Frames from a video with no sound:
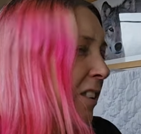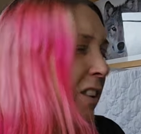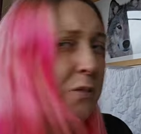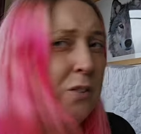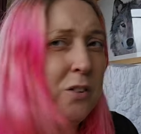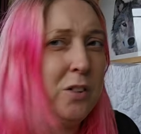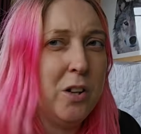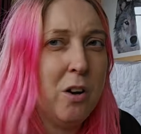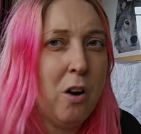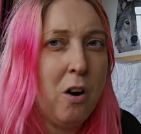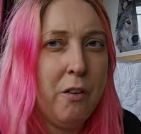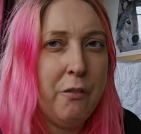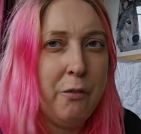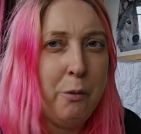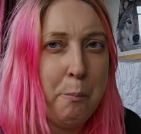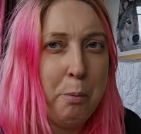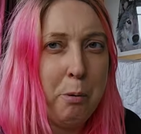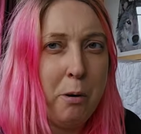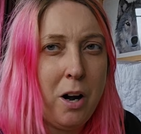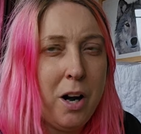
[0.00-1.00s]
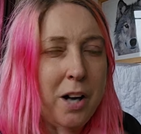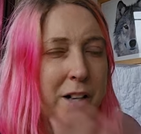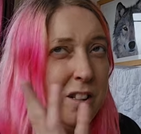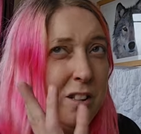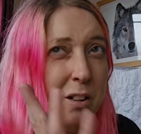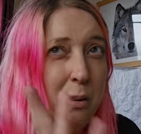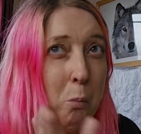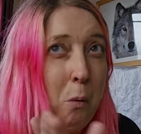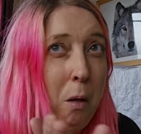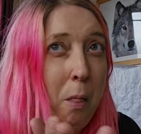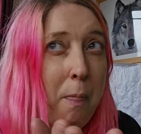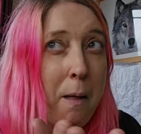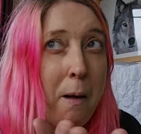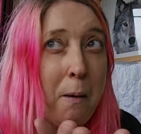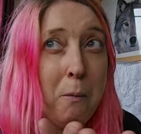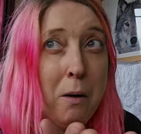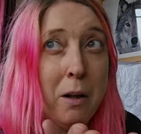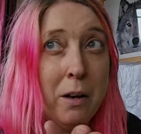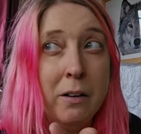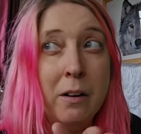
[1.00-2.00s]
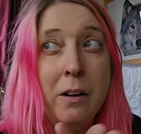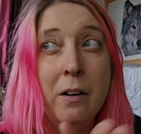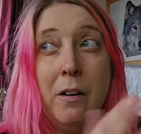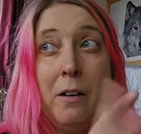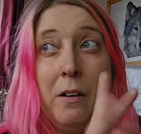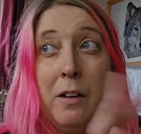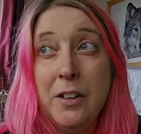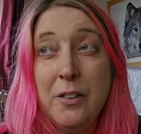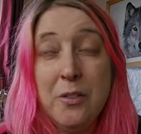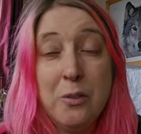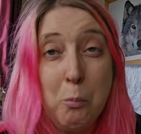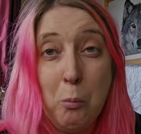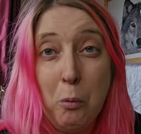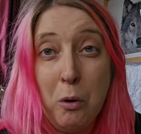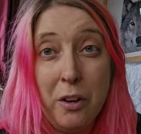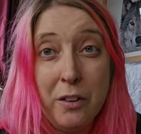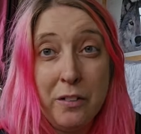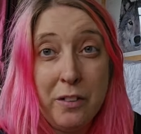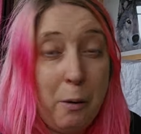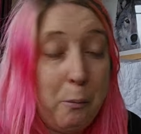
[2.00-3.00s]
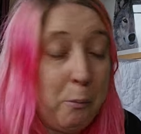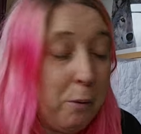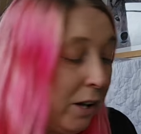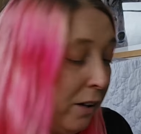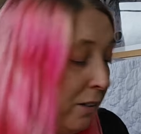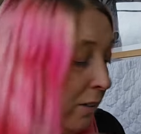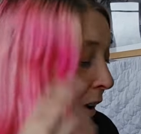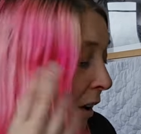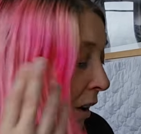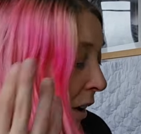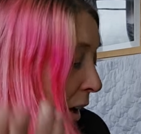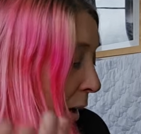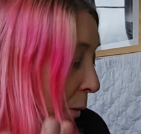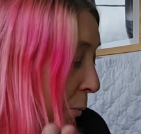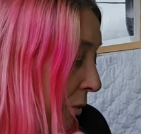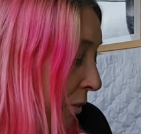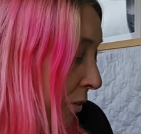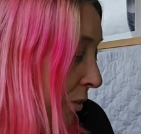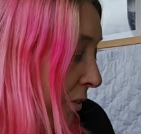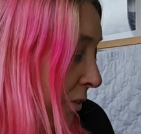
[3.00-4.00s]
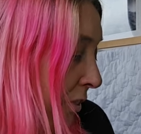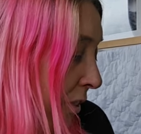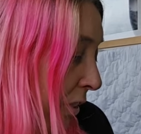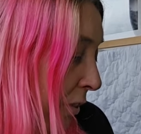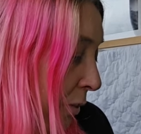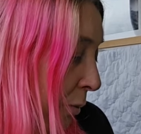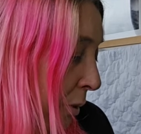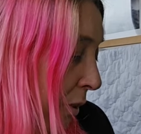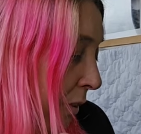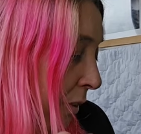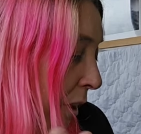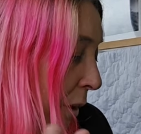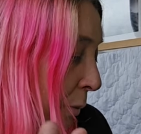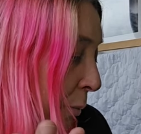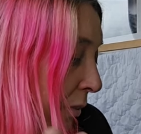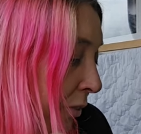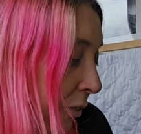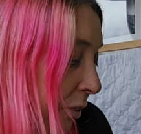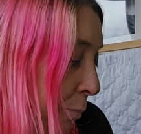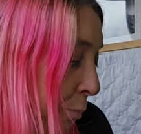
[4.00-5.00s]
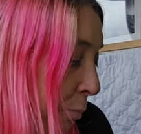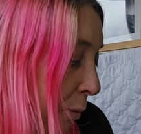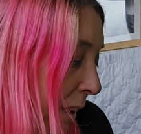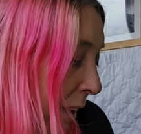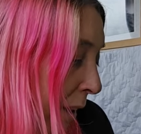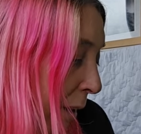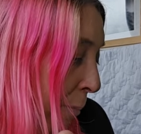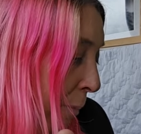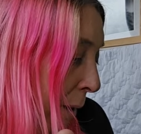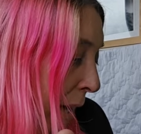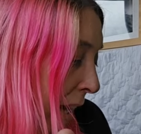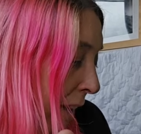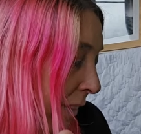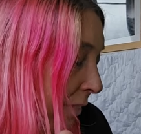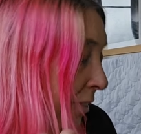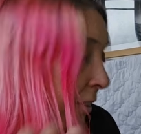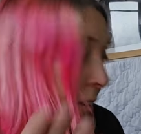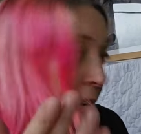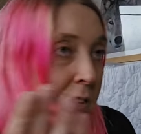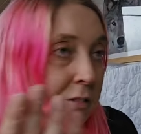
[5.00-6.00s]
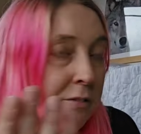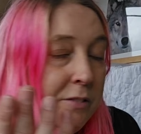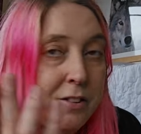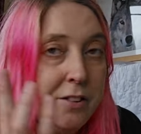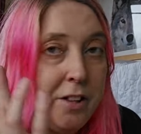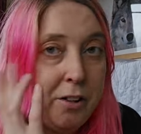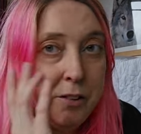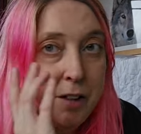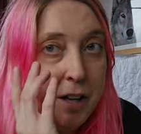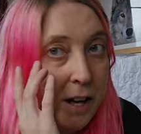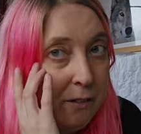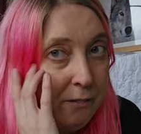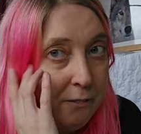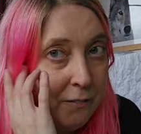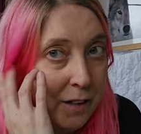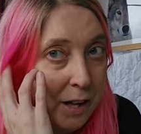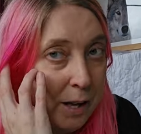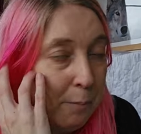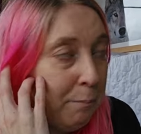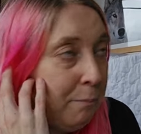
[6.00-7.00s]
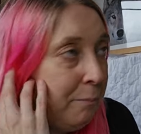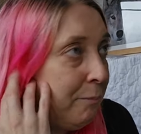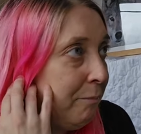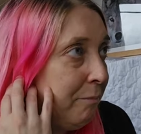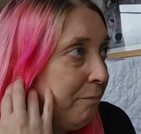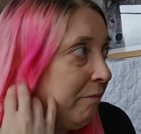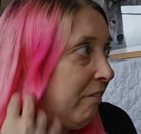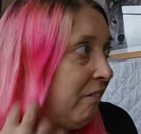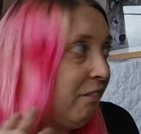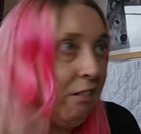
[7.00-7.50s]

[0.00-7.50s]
They've only got oven pride. I don't want that one. It doesn't work that well. I wanted the other one. I wanted Brillo pads. They don't have them.